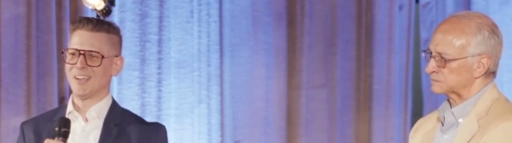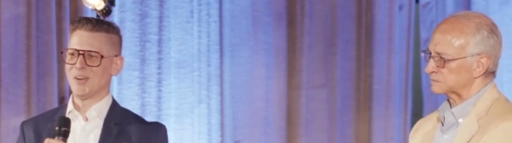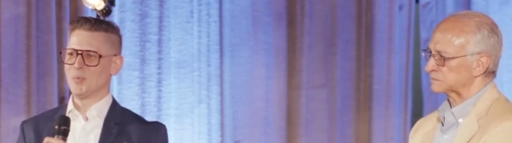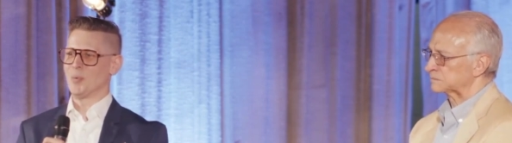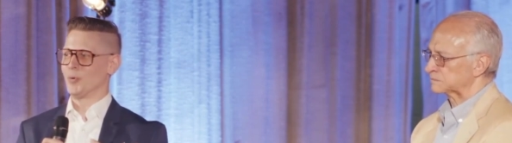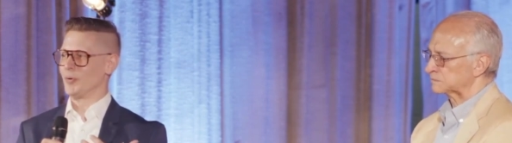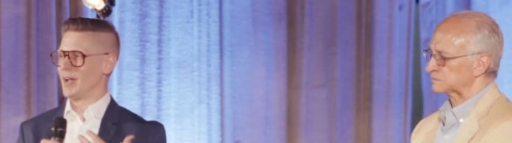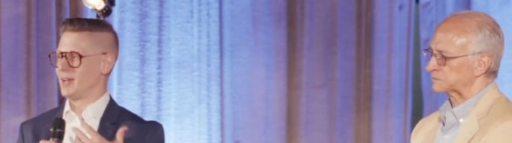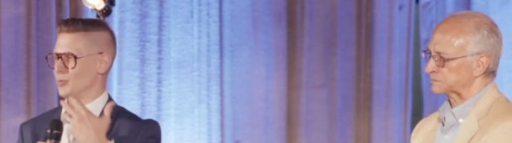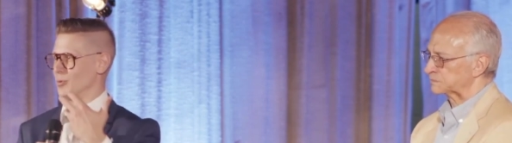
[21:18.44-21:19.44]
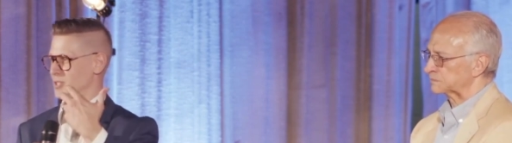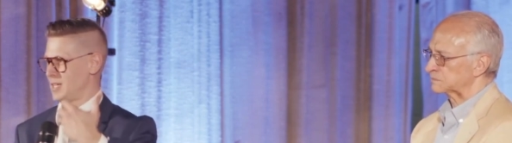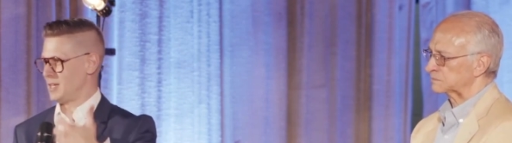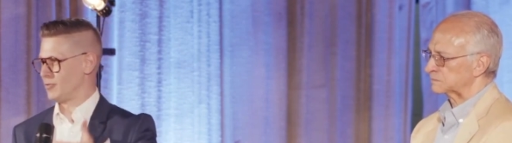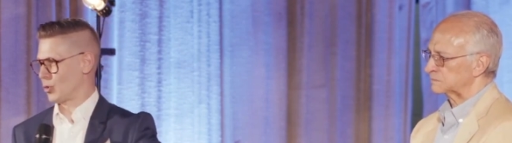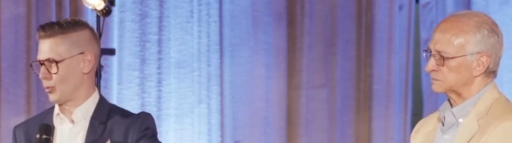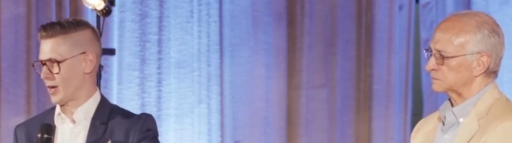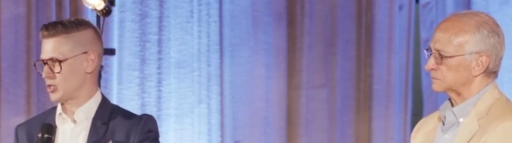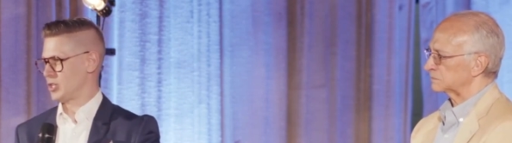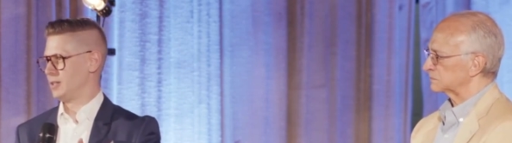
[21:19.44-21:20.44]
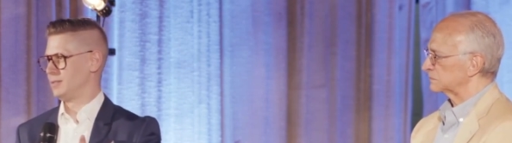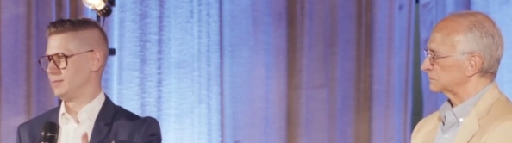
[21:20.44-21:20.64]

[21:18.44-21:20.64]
Speaker 1: where we're ready to receive correction